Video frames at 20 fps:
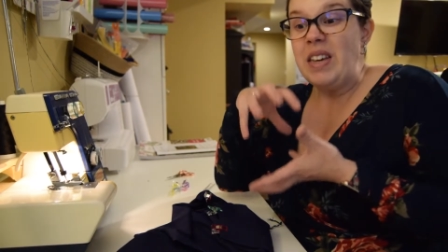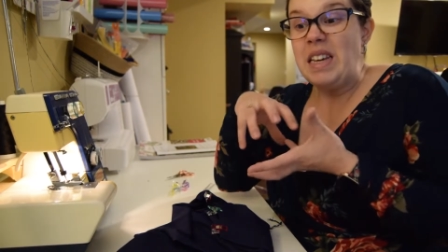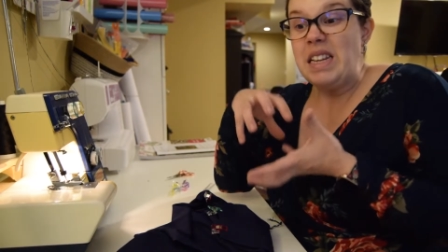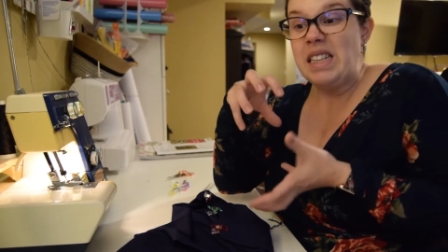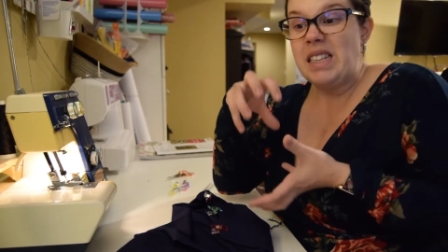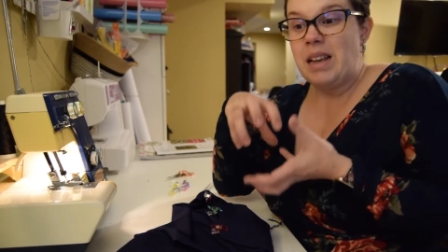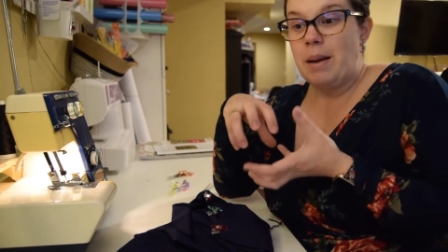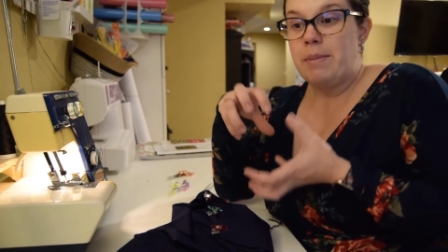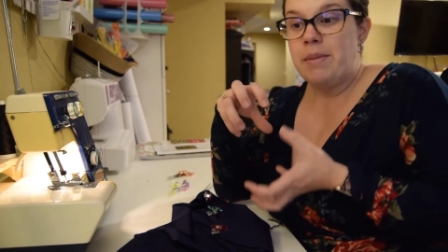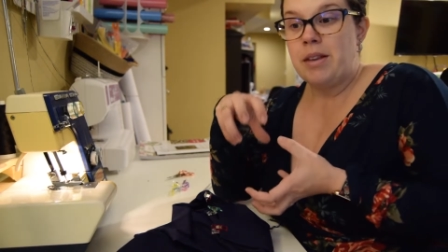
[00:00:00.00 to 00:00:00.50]

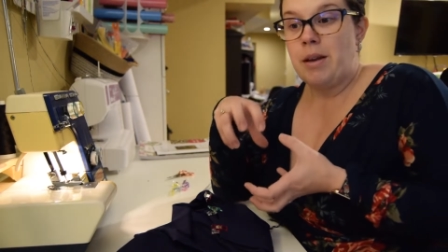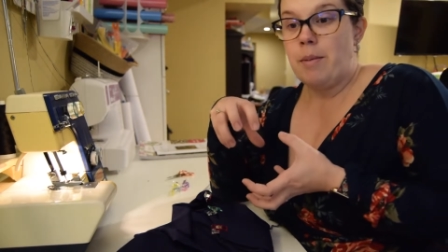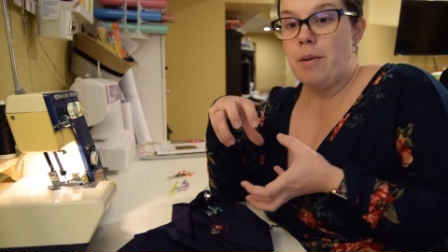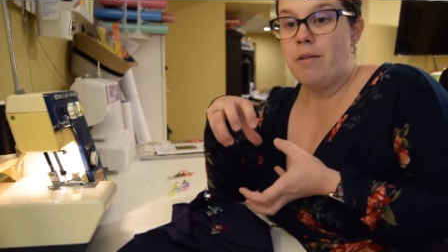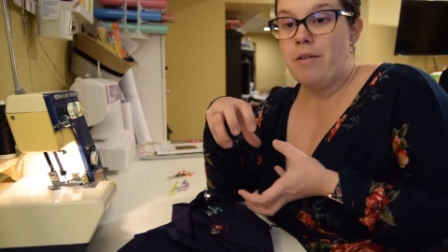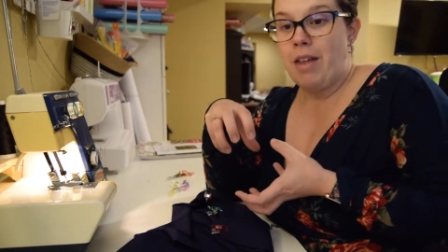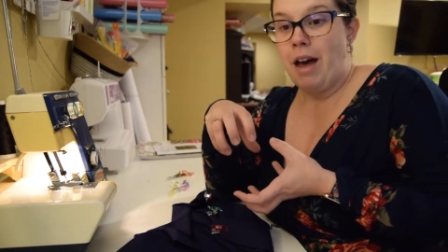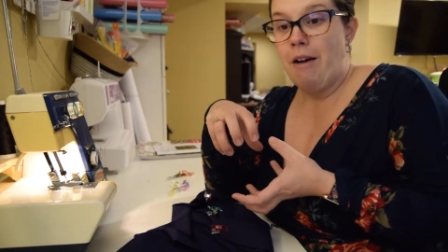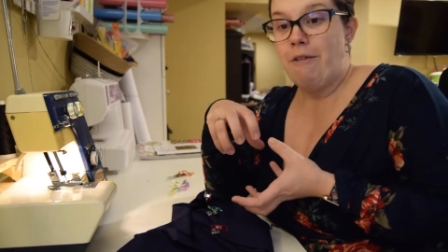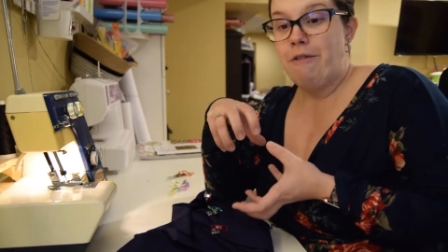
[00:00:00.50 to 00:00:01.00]
eats up some
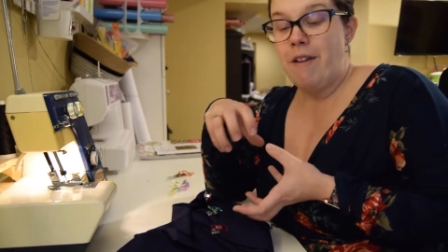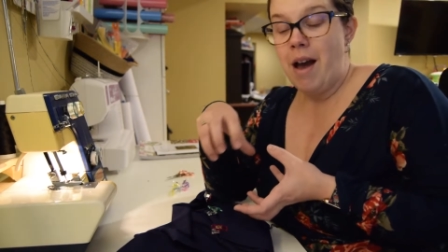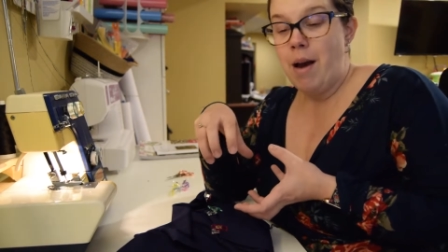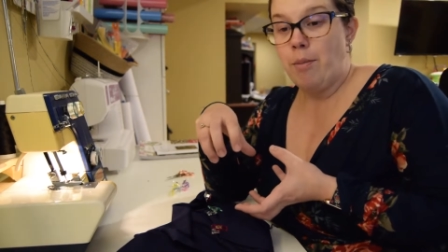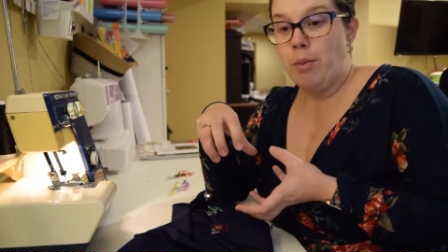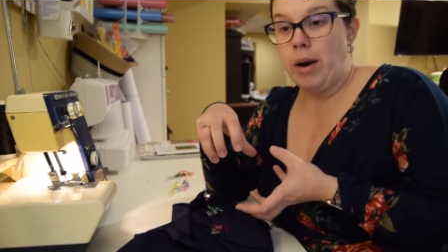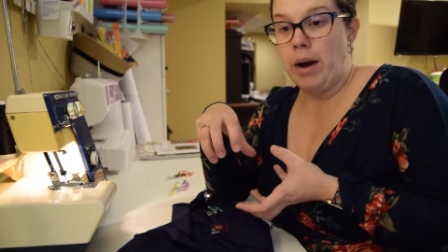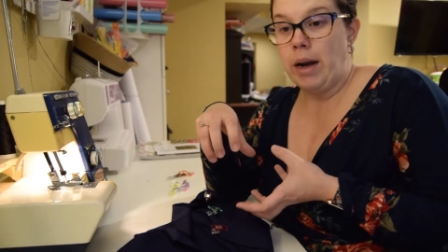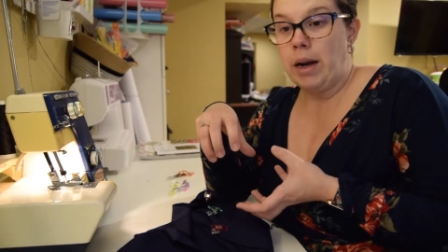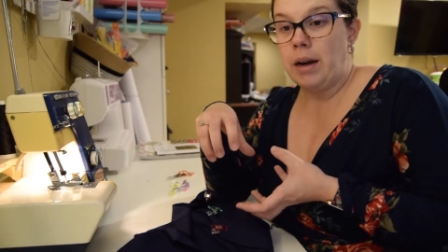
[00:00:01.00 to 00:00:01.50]
of that
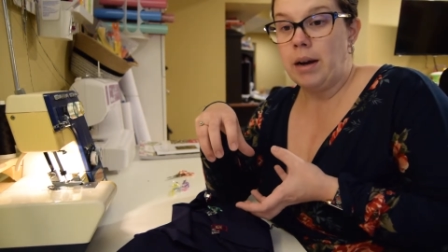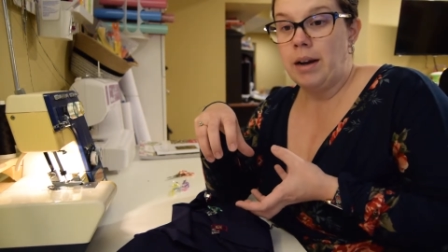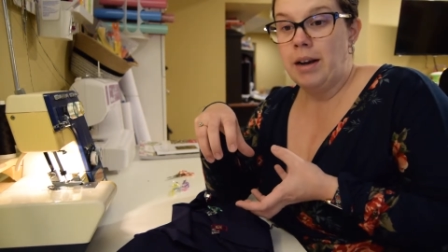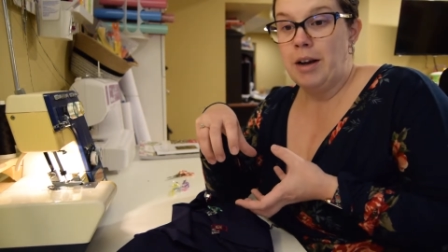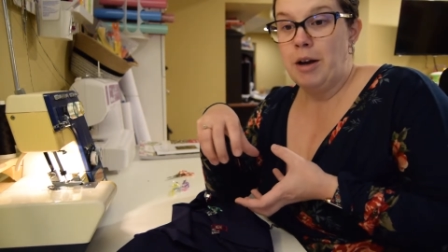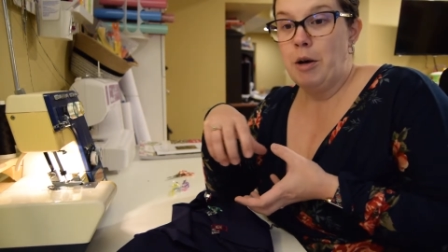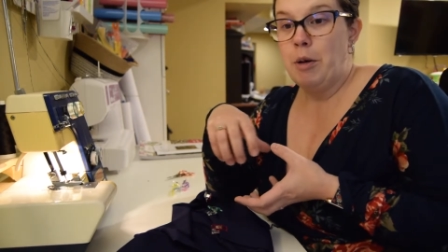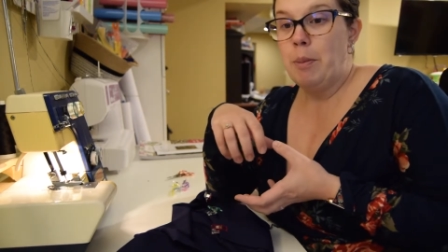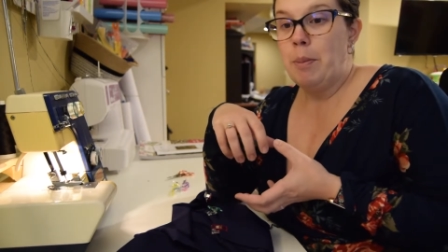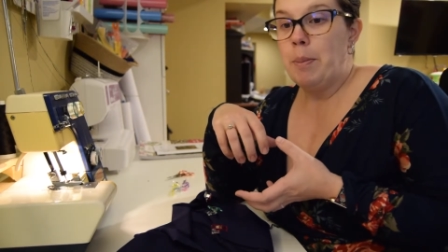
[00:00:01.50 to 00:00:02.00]
fabric,
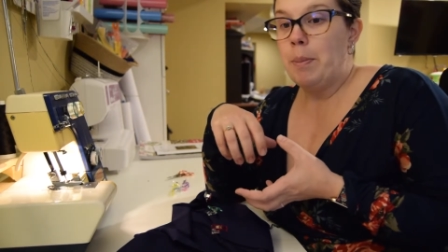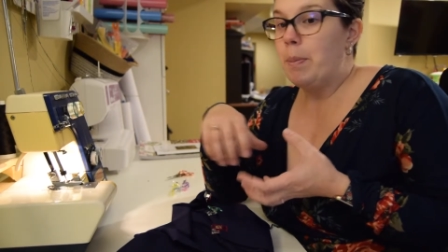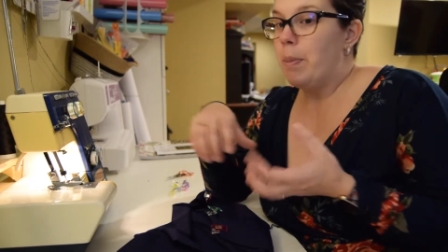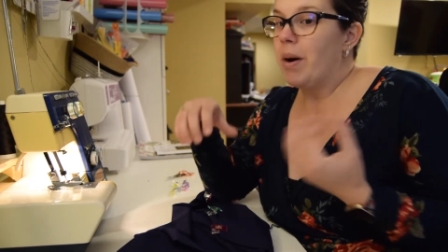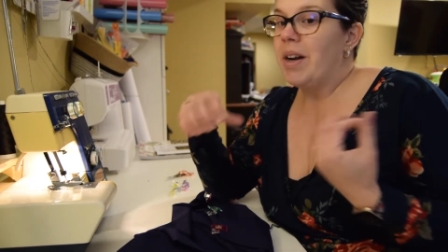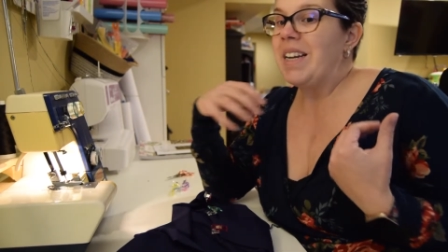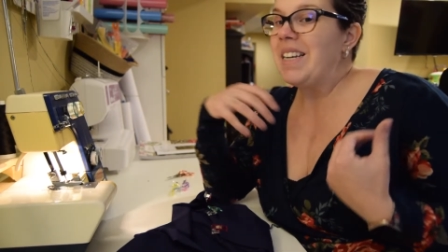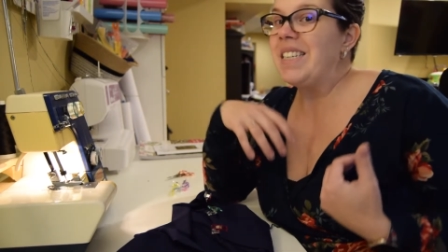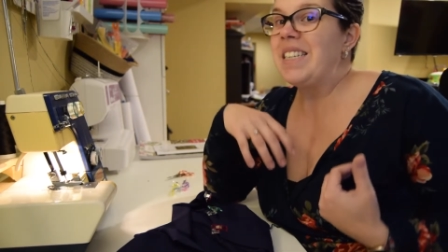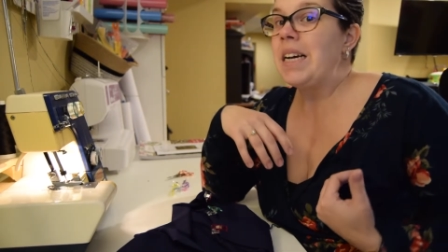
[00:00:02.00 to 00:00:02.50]

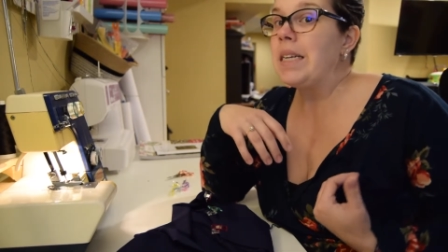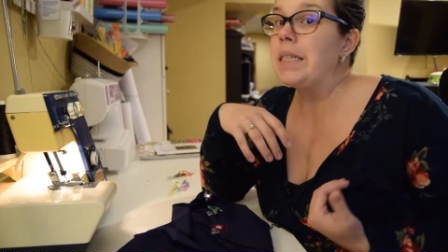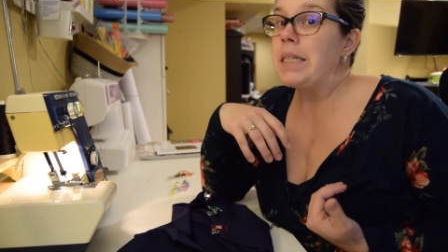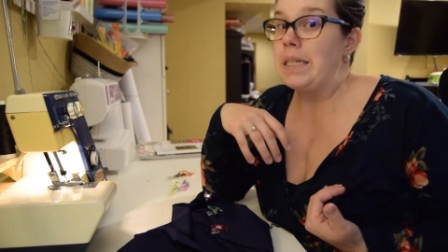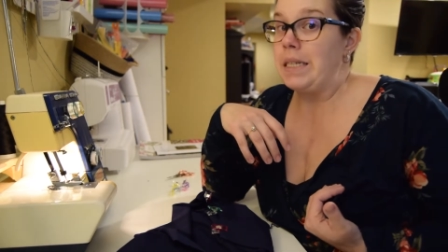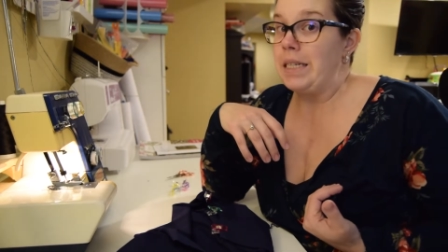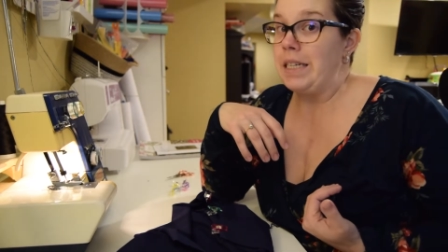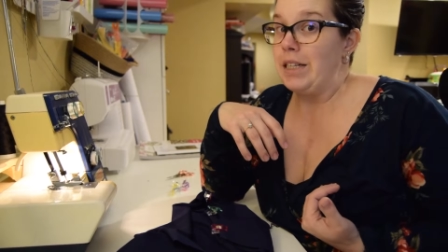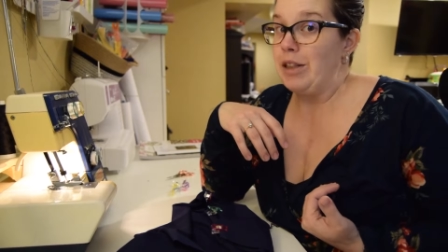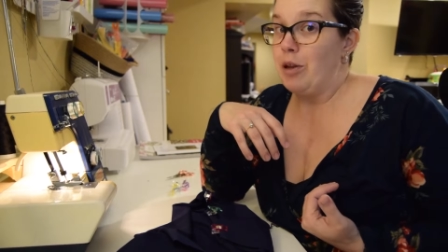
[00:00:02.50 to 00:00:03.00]
but it
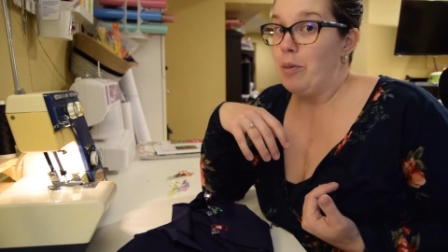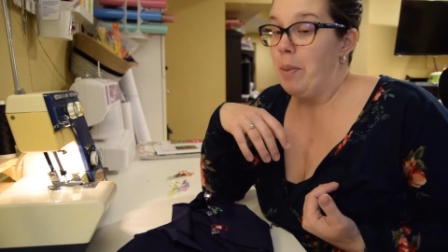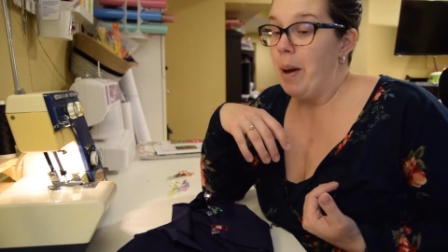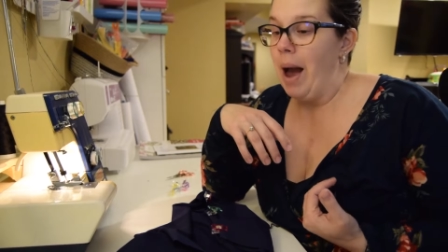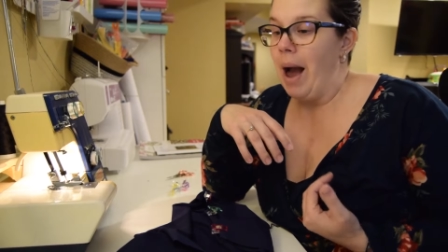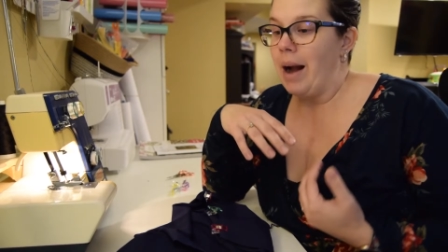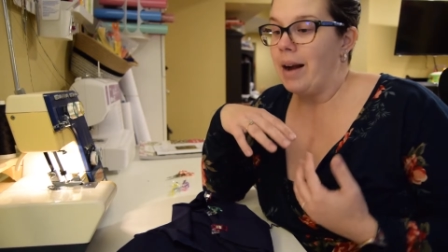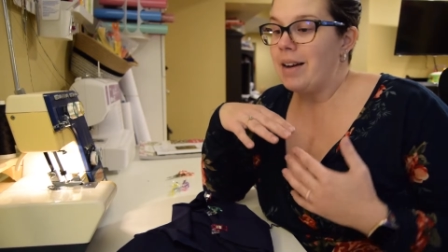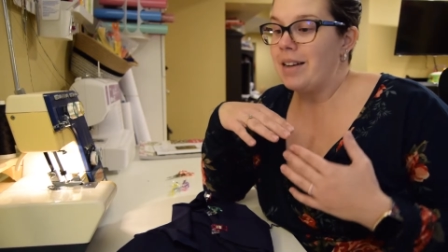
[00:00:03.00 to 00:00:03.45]
doesn't in the back.